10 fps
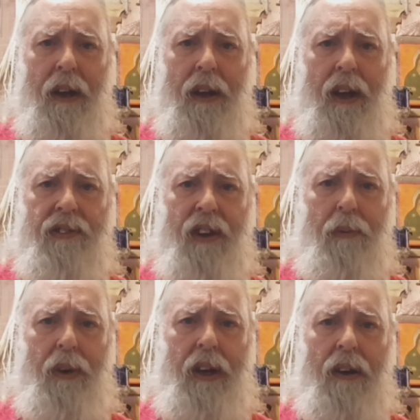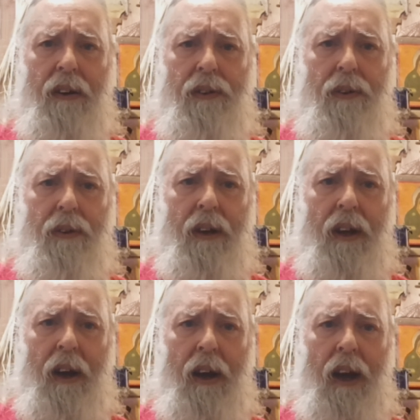And they said, We are going to
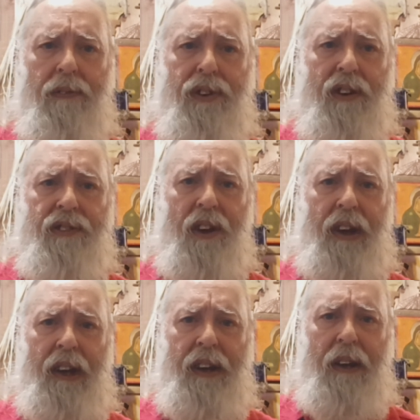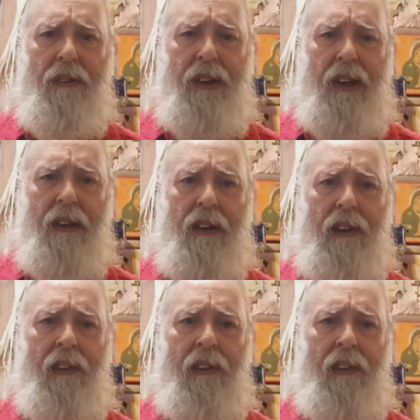uh, have church on that day over here